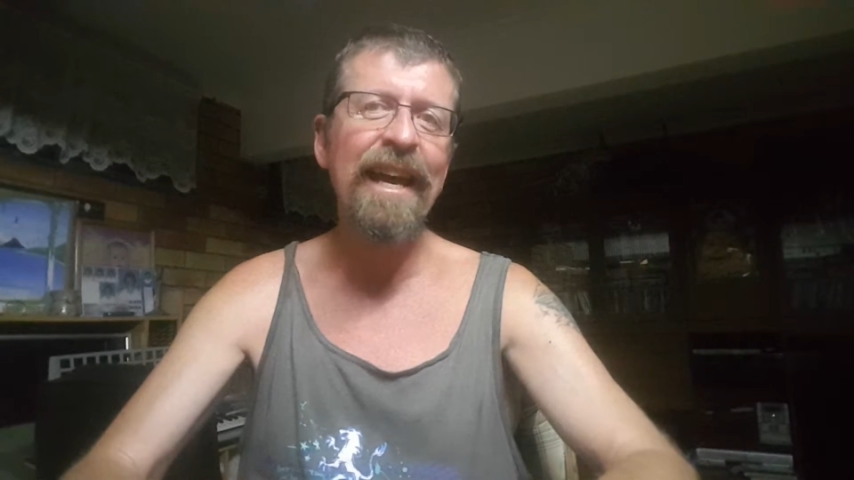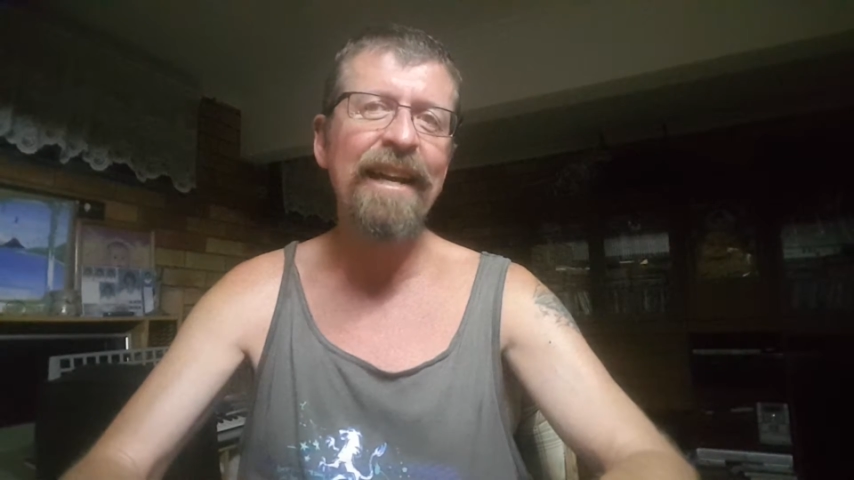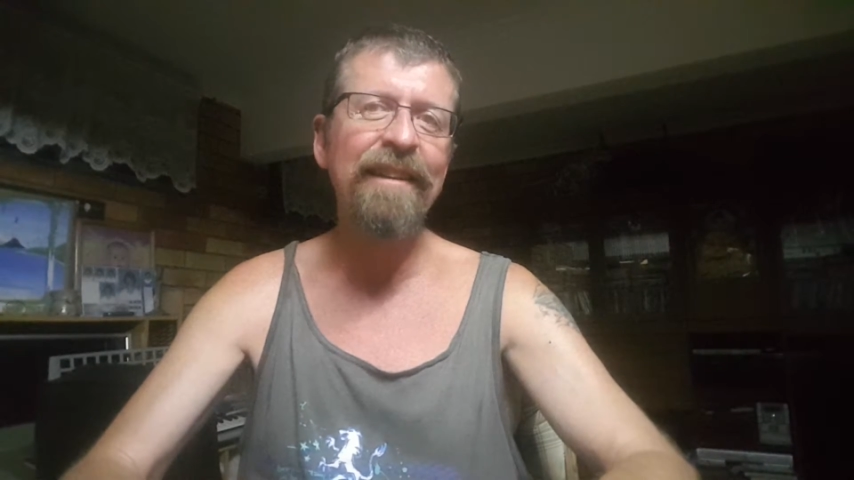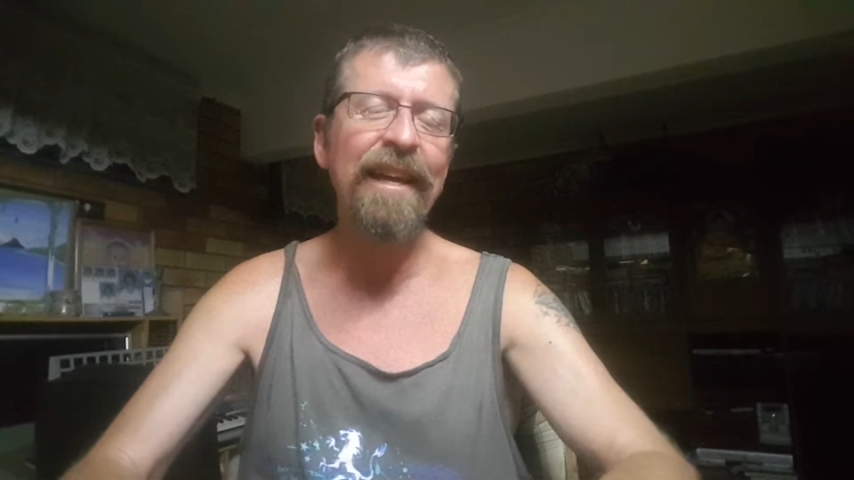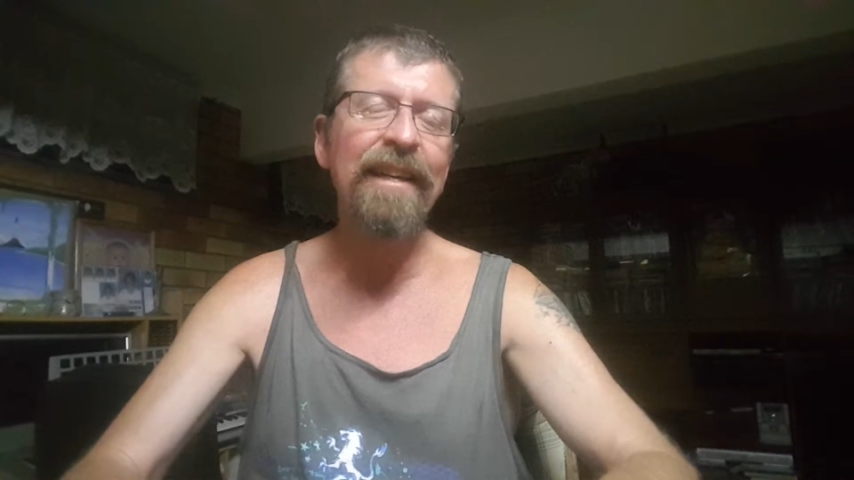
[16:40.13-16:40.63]

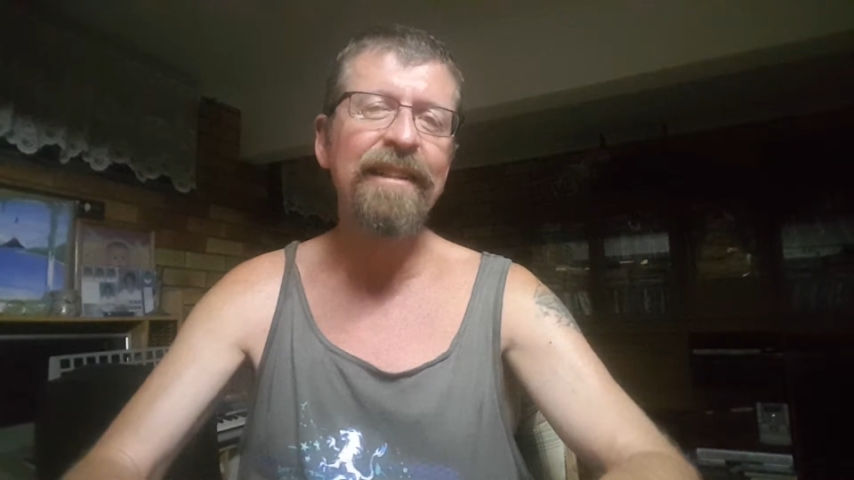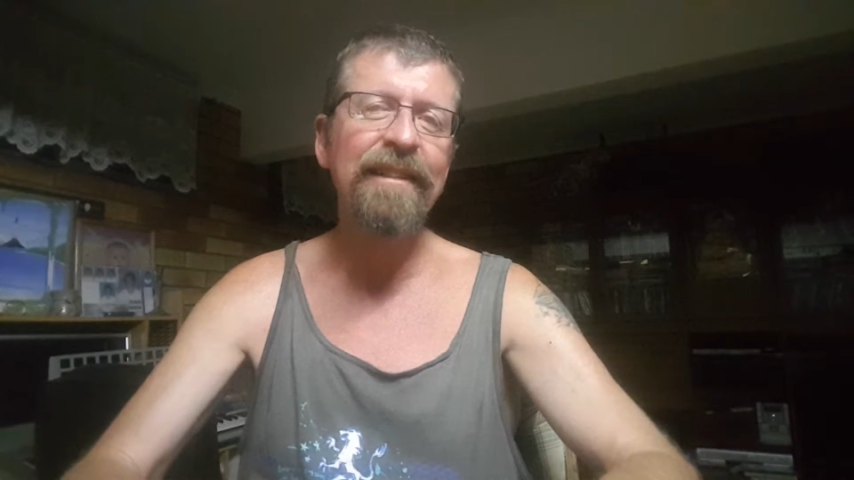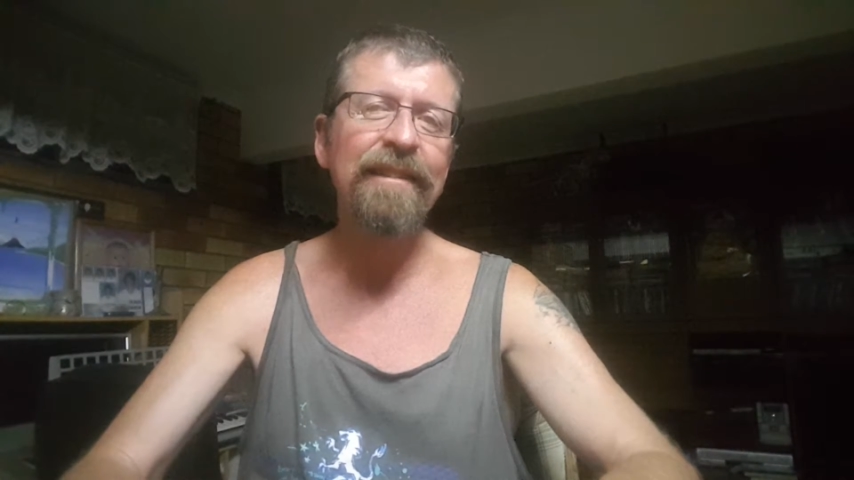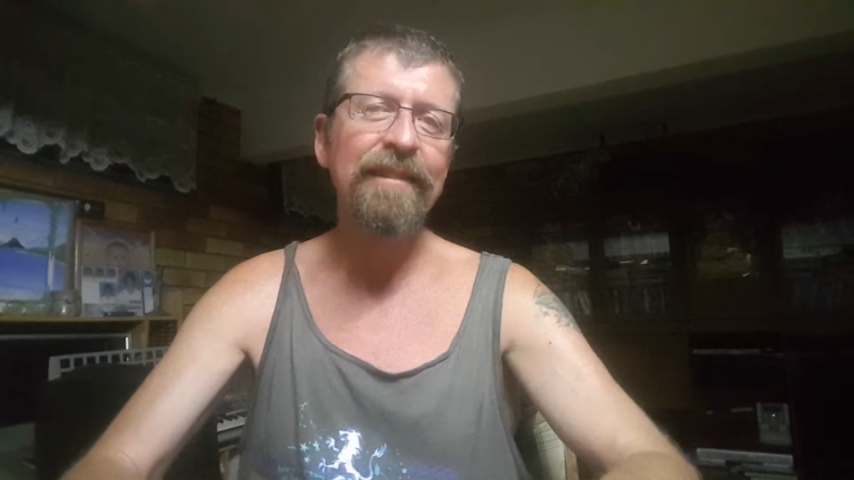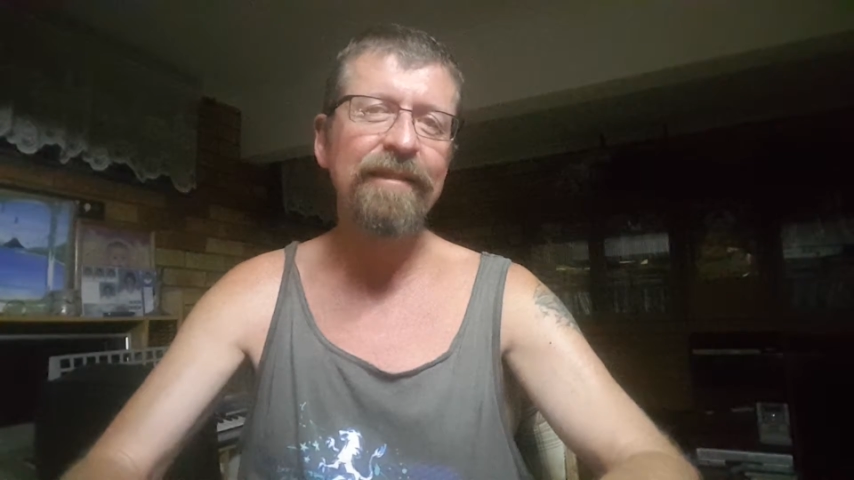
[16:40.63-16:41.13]
out of that,
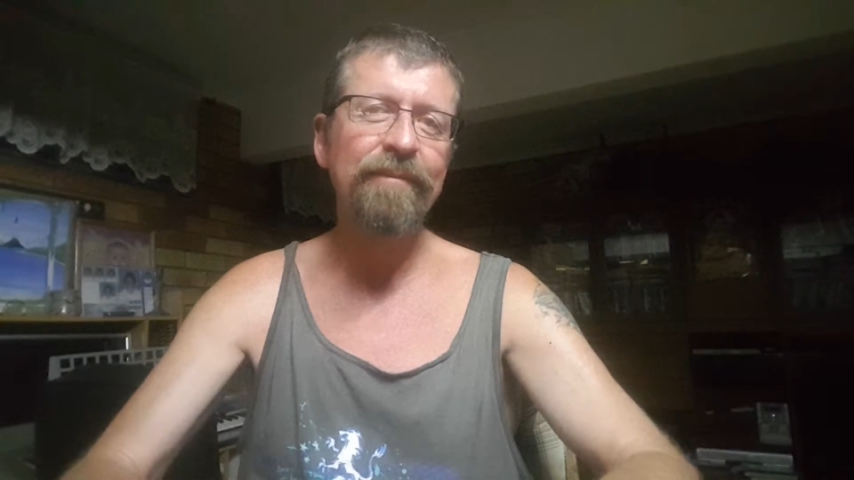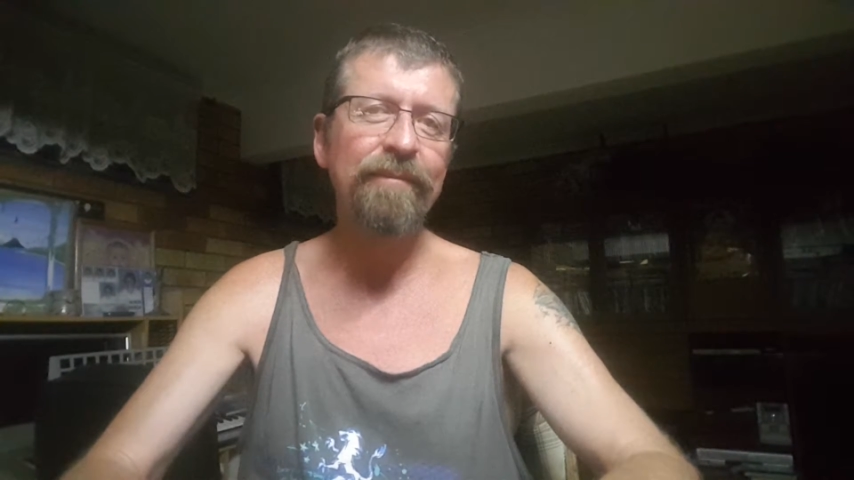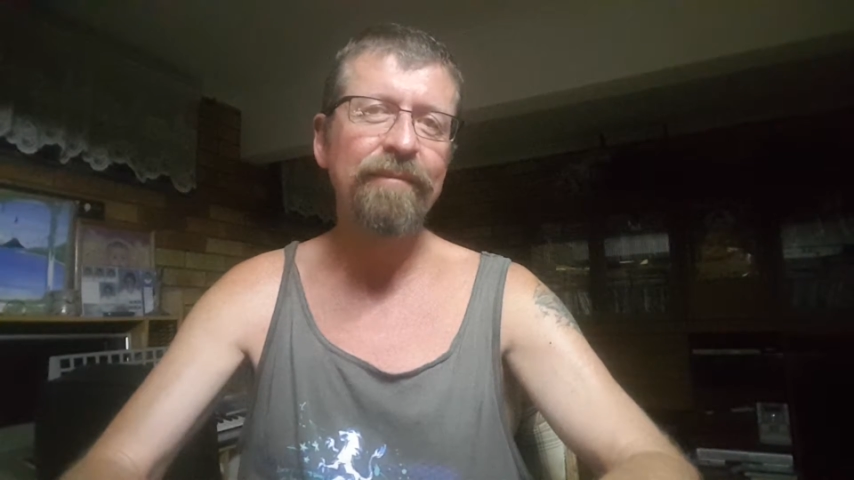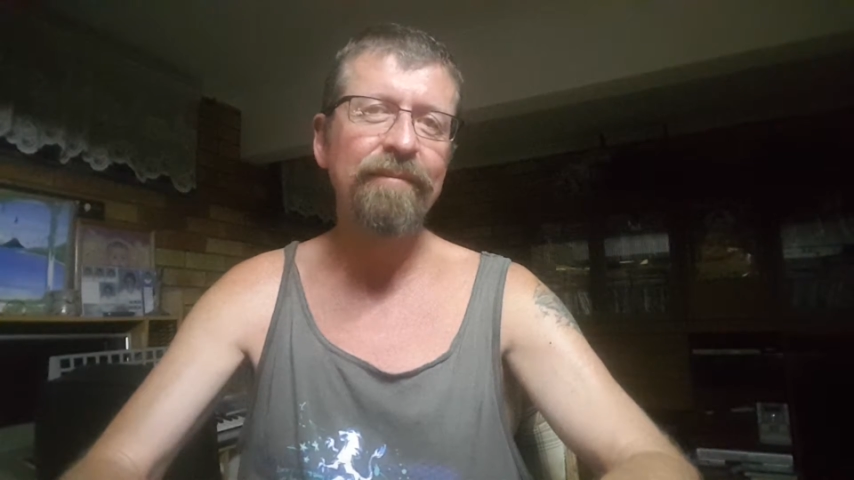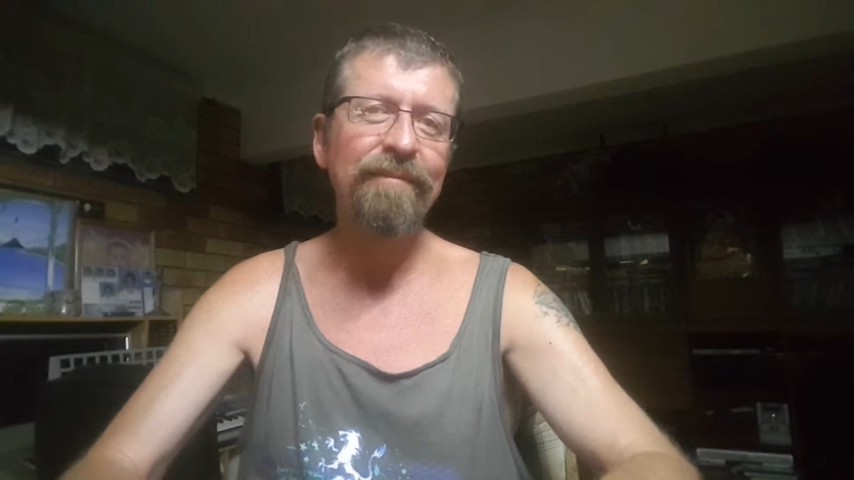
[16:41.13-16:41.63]

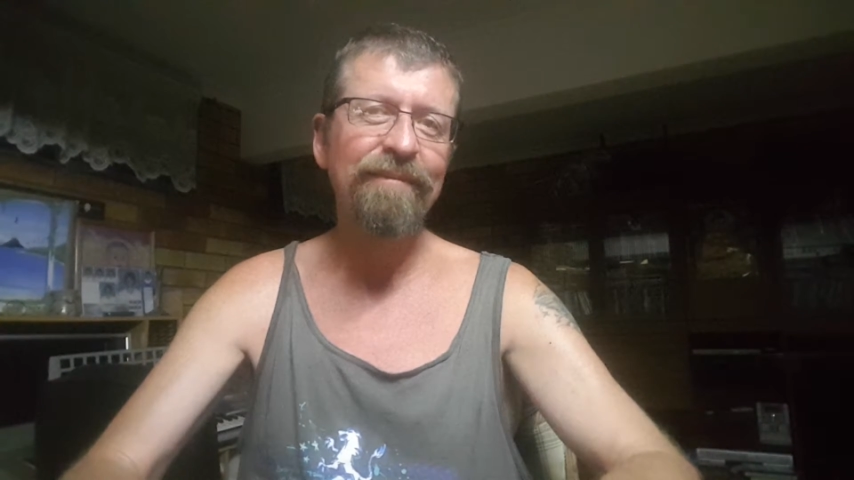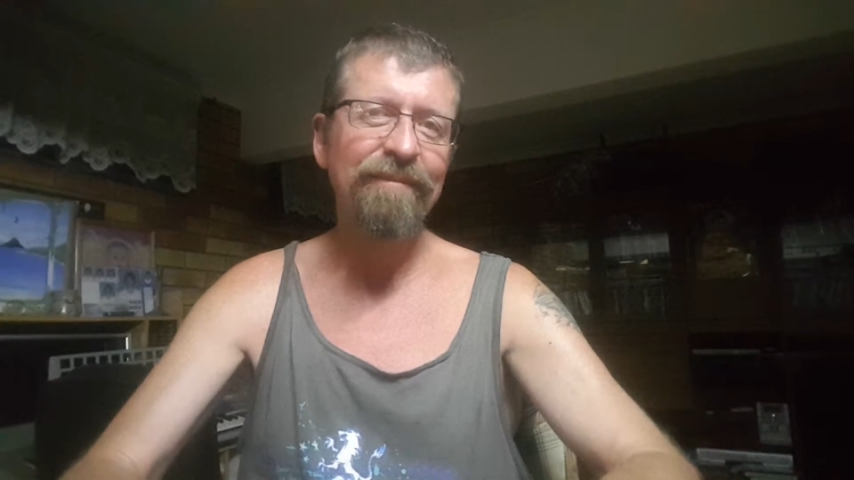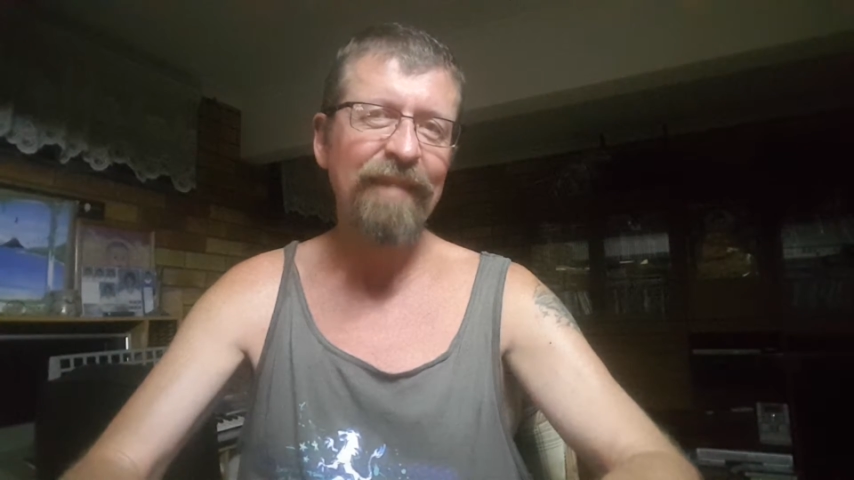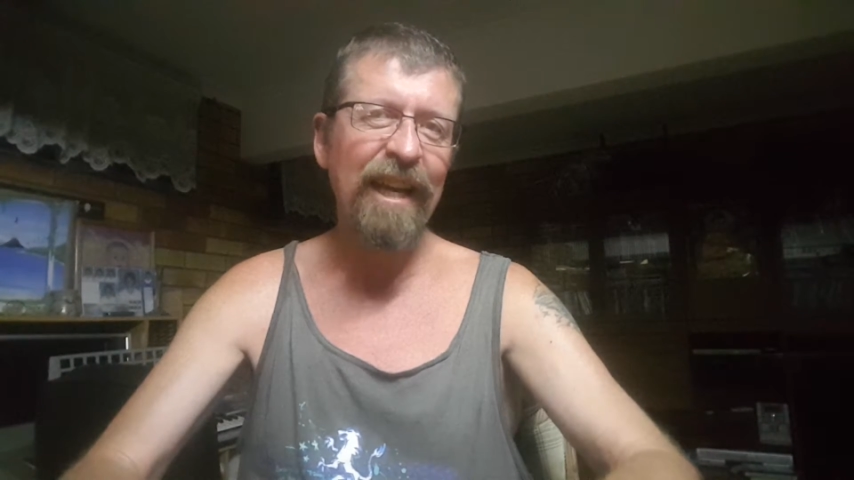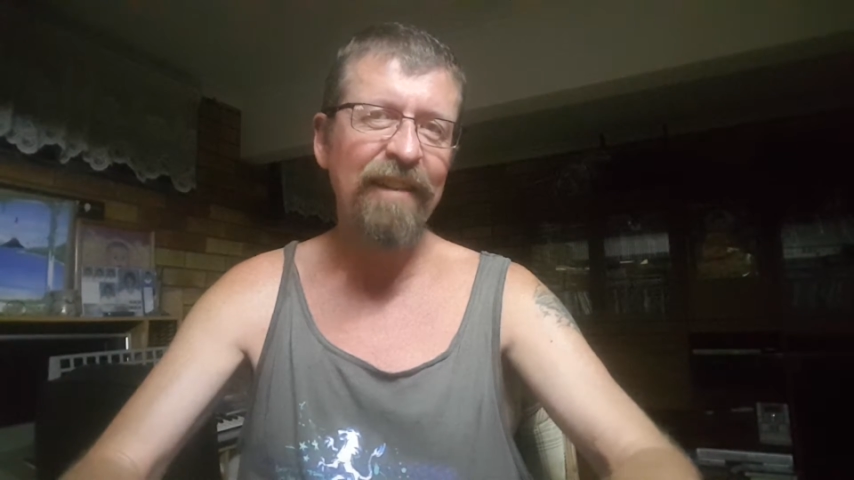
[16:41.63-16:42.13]

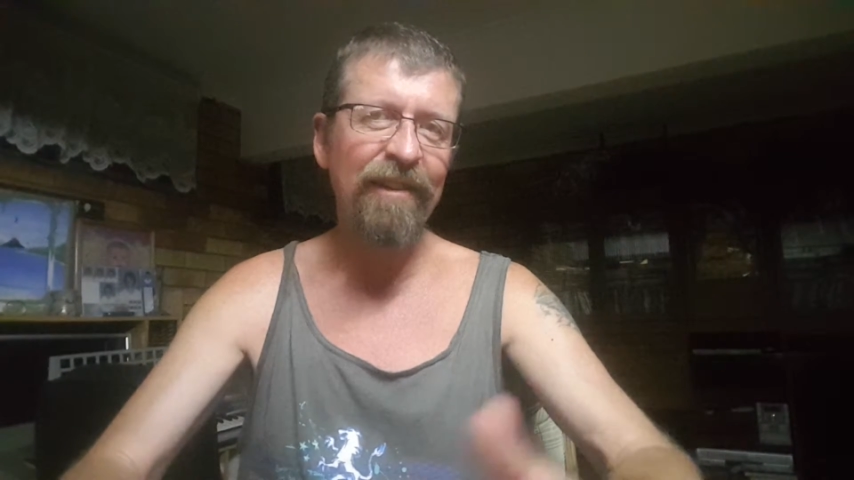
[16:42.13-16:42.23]
and